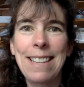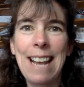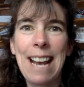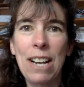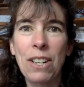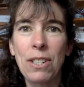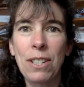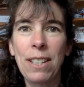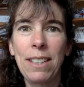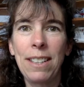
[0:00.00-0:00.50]

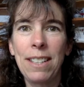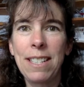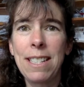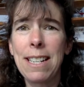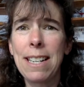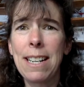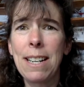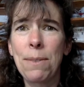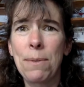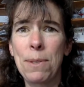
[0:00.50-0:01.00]
actually
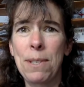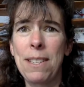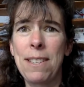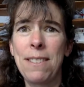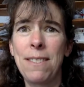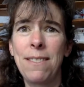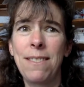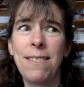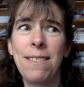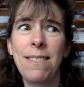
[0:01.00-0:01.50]
listed it was
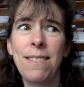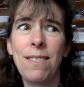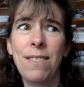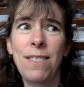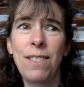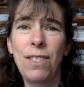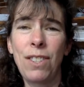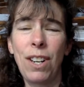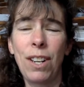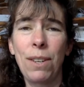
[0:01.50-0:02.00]
in
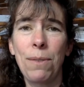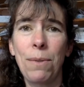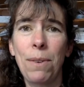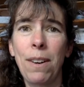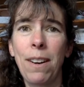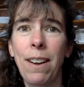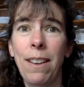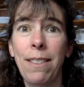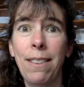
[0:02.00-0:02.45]
January.